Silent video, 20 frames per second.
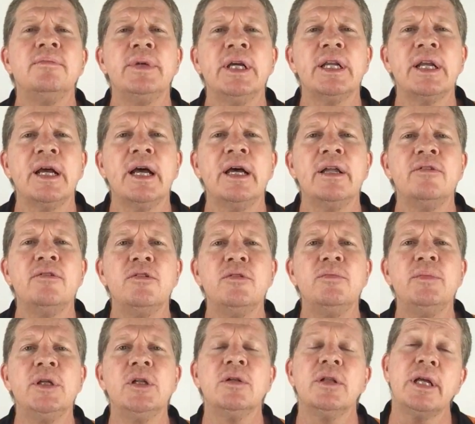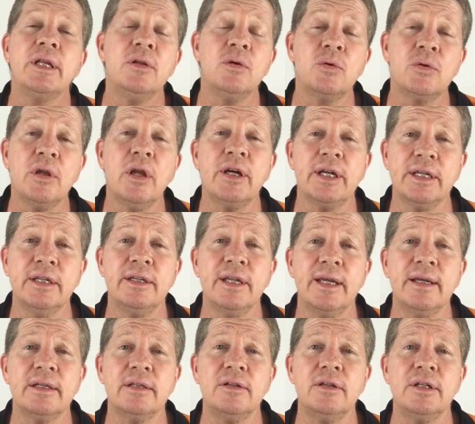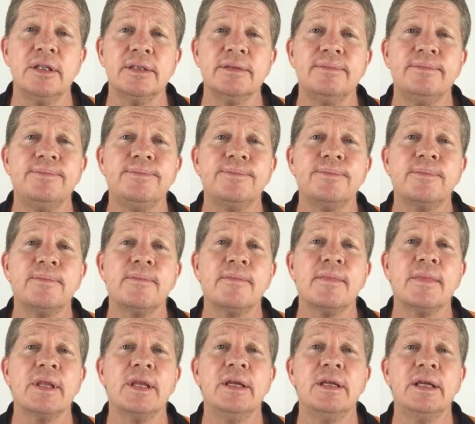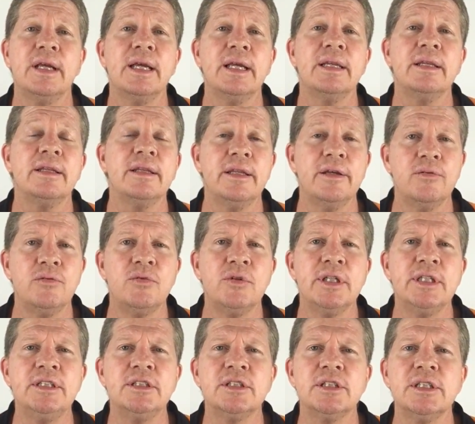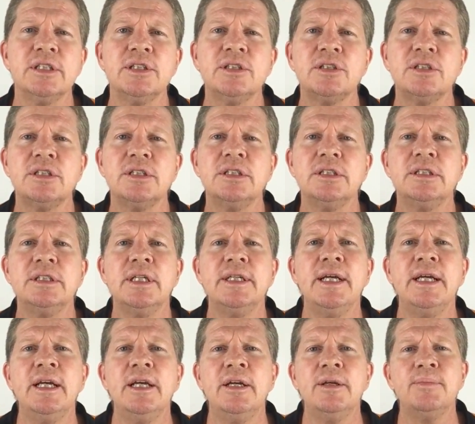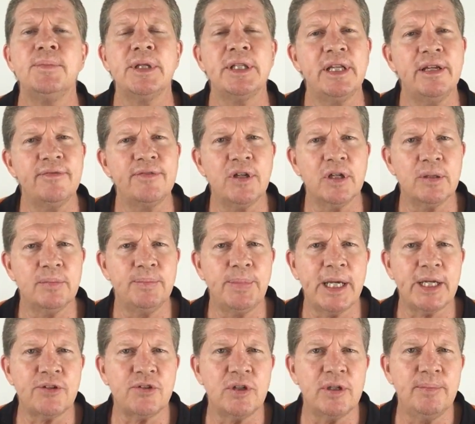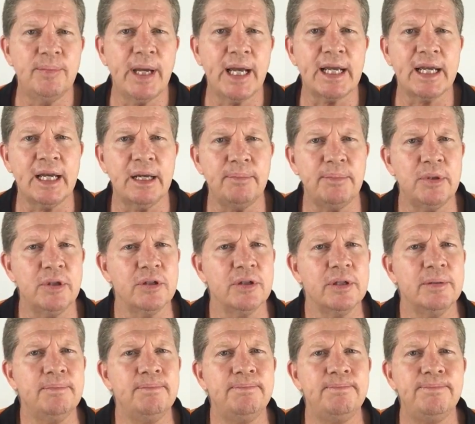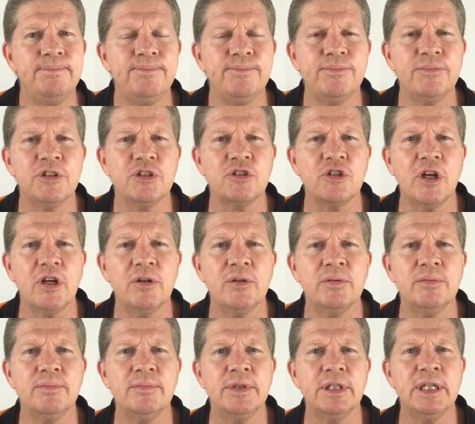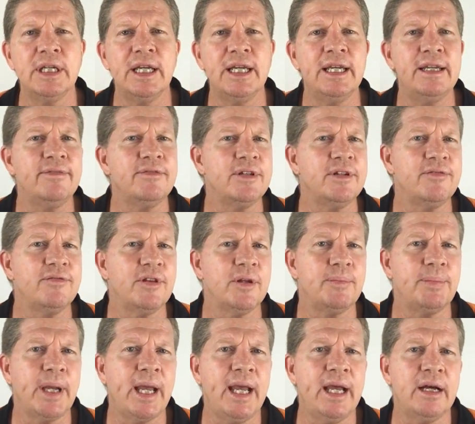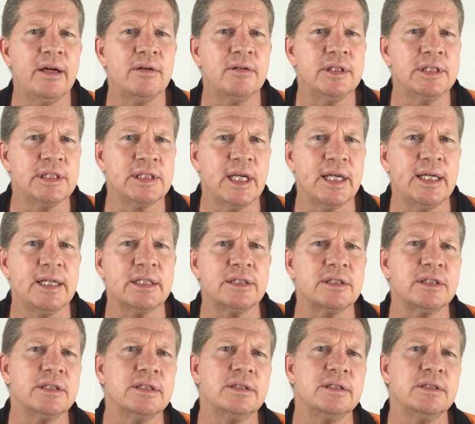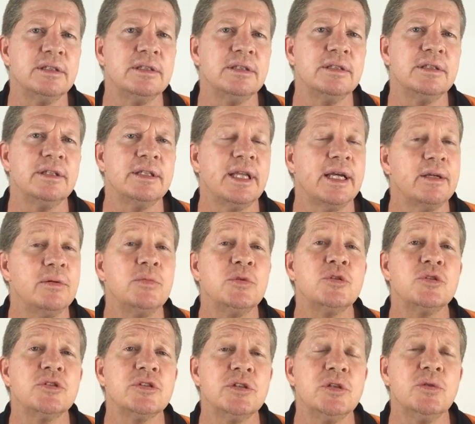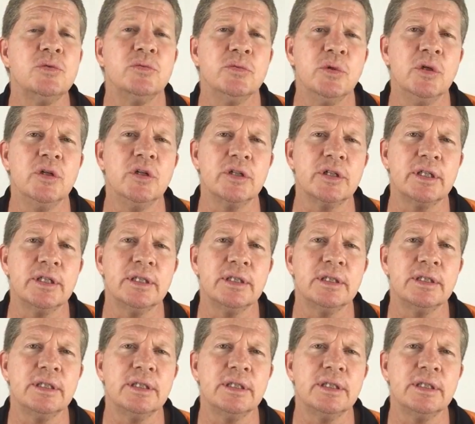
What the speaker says: about 100 mil. They look like a downlight and they're recessed, but they've got a battery backup on them. So even if the power is out, they will still work.